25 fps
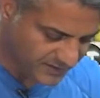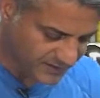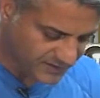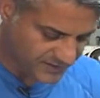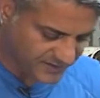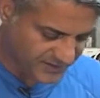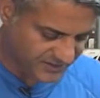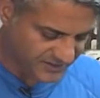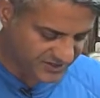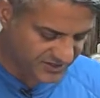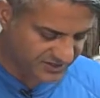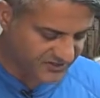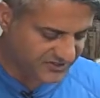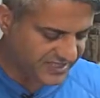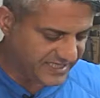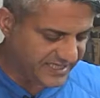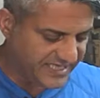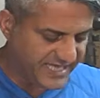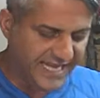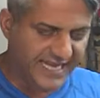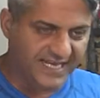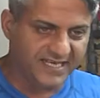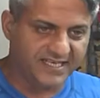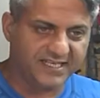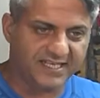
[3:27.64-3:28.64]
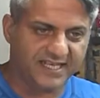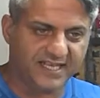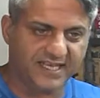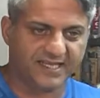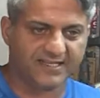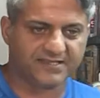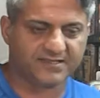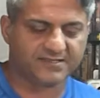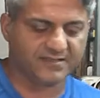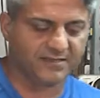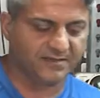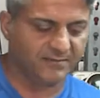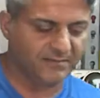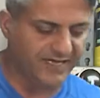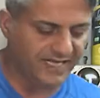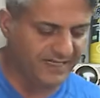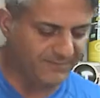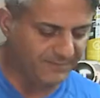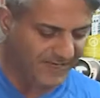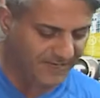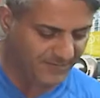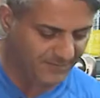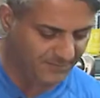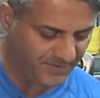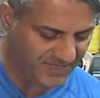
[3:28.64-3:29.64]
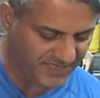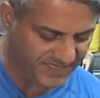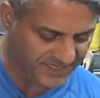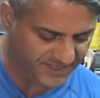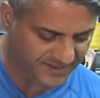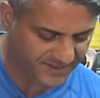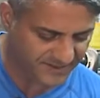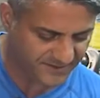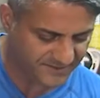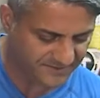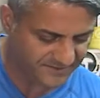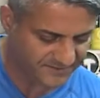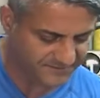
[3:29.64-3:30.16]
This is the gate kit made by Peak.